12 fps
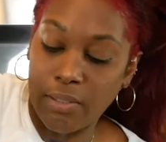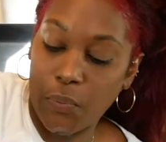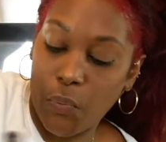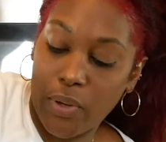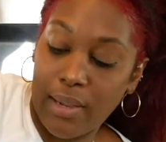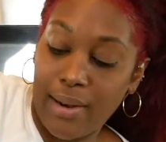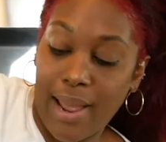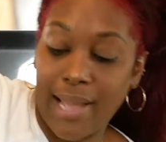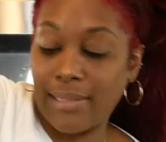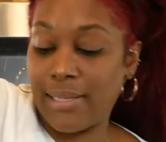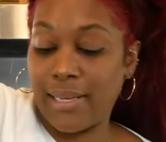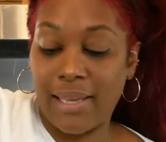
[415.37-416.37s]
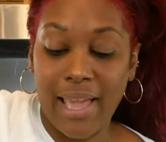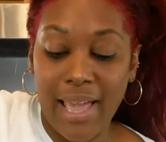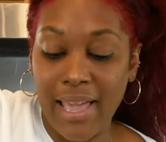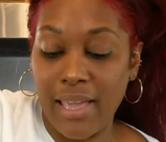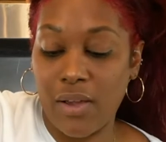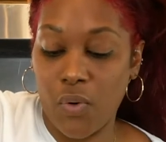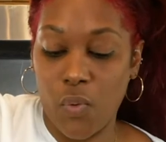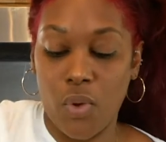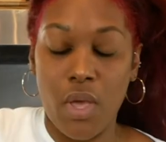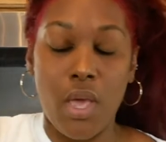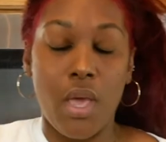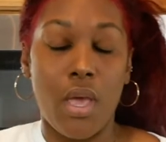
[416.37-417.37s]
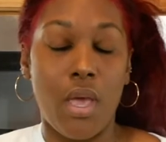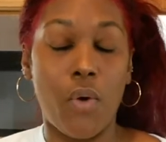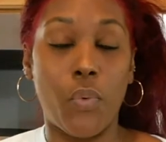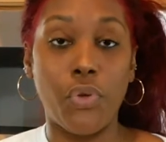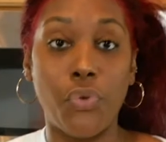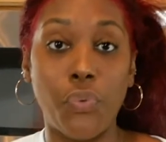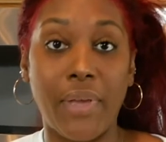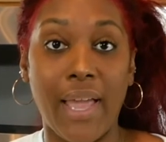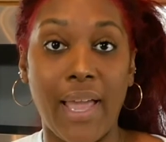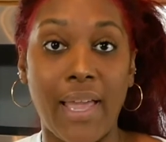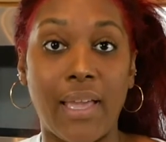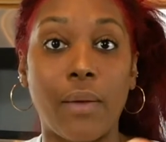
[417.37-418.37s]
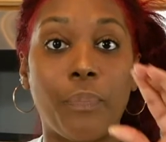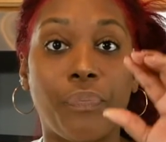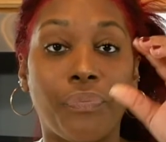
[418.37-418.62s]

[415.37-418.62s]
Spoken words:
And when I did cake, and when you do cake,